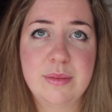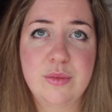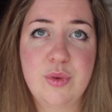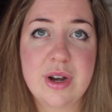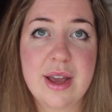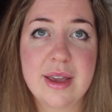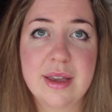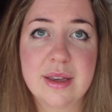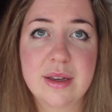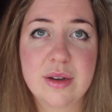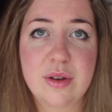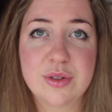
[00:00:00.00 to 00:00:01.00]
when
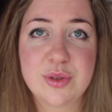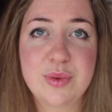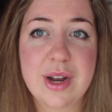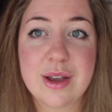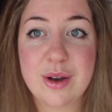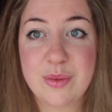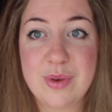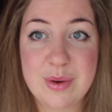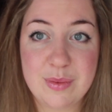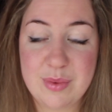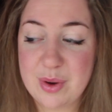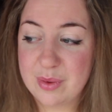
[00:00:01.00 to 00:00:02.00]
I
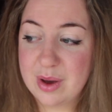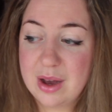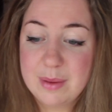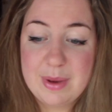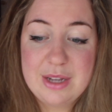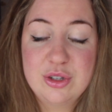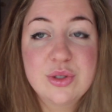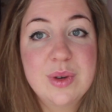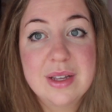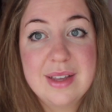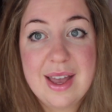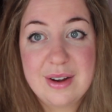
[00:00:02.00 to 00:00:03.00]
woke up, I just
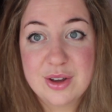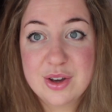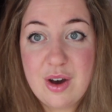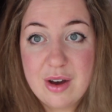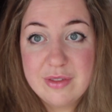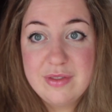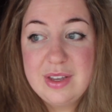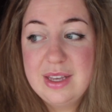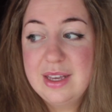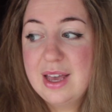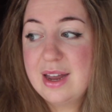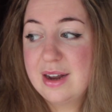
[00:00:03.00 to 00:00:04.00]
quickly had a
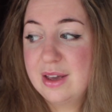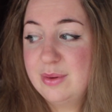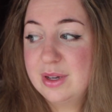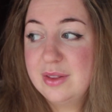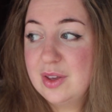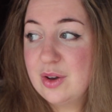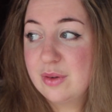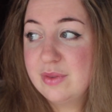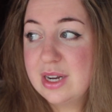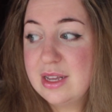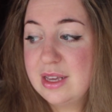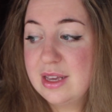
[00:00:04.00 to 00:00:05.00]
coffee and I quickly got
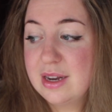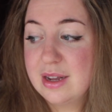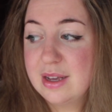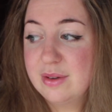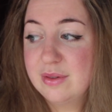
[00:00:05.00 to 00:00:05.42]
ready, and